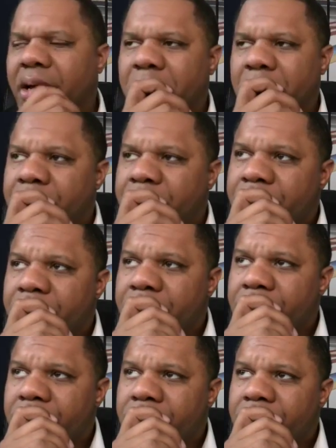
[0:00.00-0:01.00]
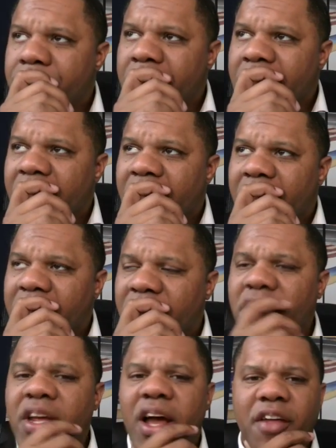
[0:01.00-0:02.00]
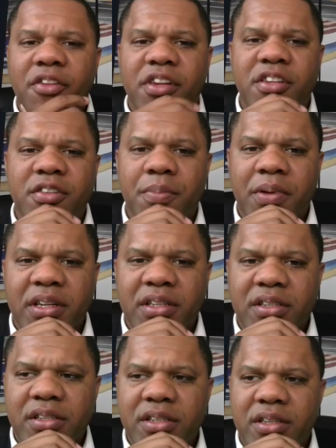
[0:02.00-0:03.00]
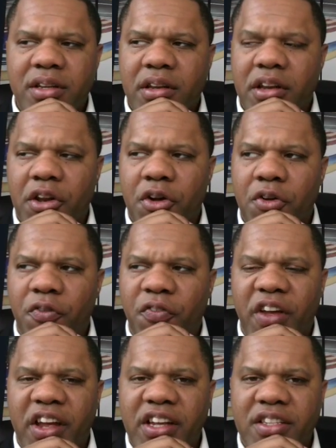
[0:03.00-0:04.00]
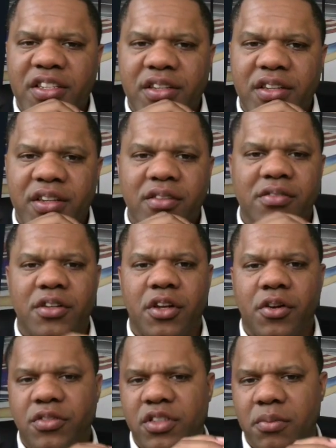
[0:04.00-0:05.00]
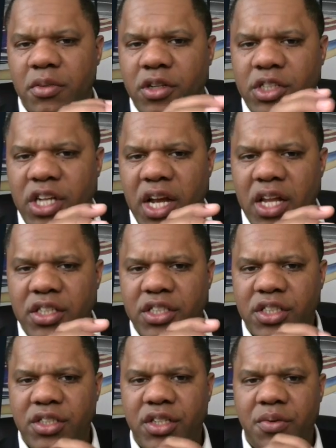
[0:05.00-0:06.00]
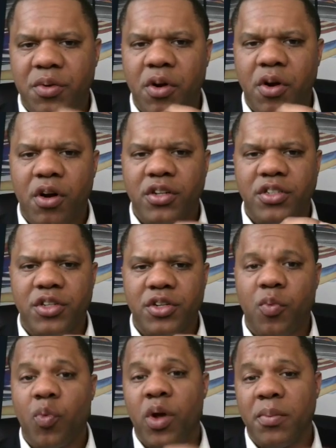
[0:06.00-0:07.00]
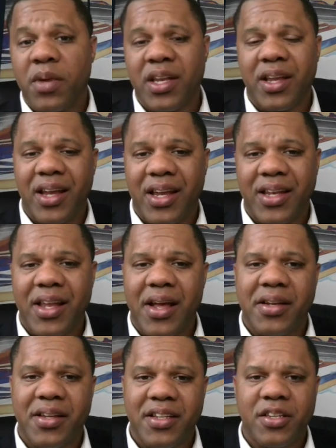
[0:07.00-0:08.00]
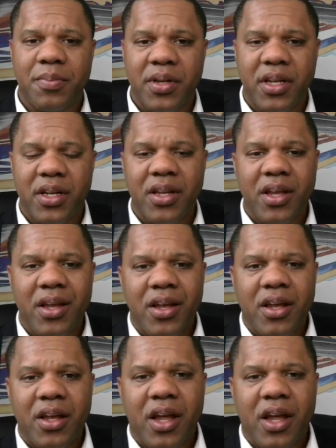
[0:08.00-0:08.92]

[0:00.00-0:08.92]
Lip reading: do you think other disciplines, face, similar challenges in regards to women in that discipline?